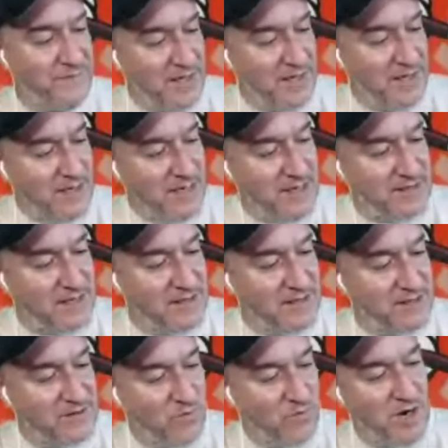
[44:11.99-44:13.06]
He says,
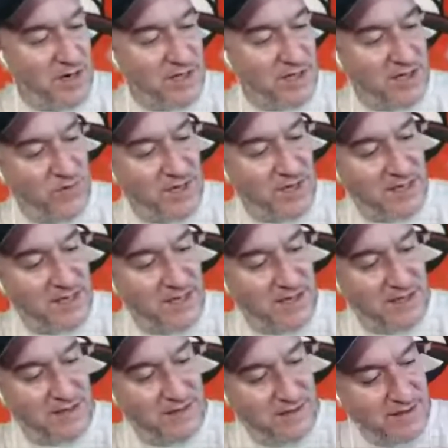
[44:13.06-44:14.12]
"Where can we get
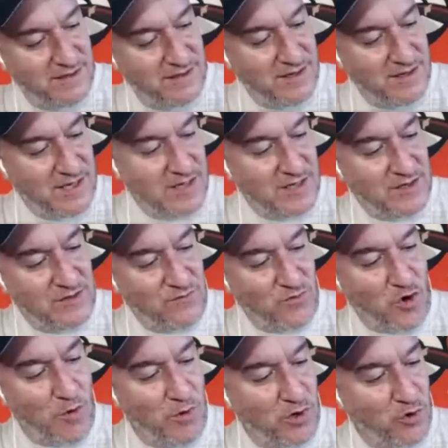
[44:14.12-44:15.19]

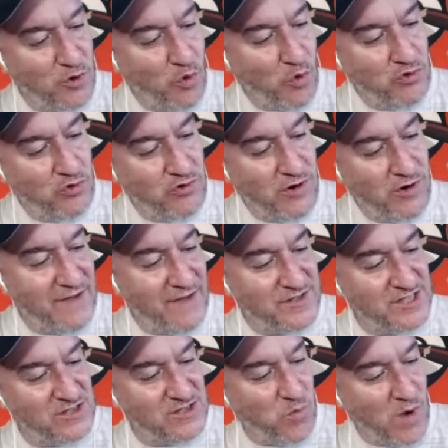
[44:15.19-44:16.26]
RoMa Craft
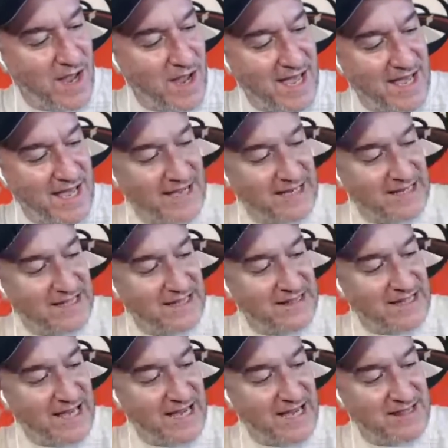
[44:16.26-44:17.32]
swag
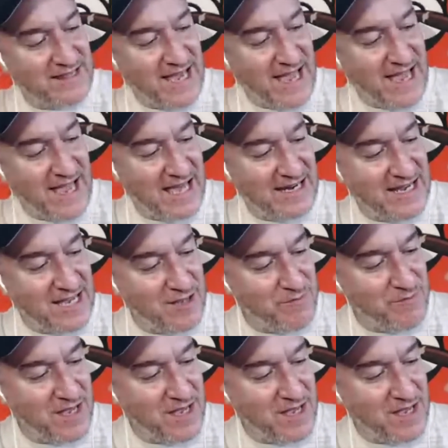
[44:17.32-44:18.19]
like the hat M